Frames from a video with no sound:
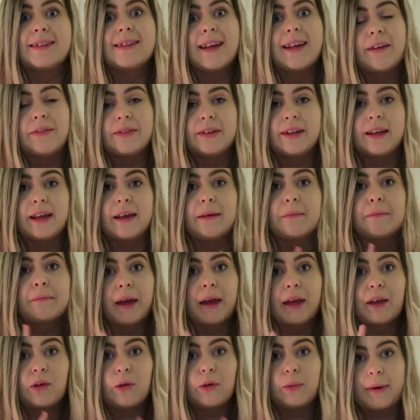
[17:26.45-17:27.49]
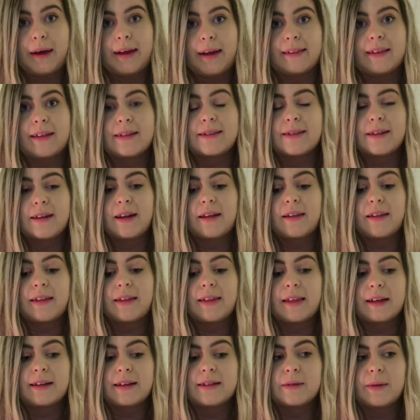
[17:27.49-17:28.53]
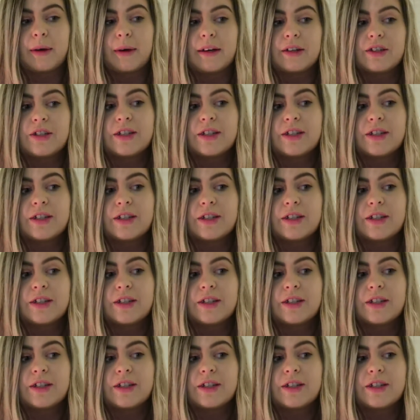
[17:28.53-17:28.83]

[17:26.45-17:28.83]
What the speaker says: Definitely make your bed, that's another thing as well.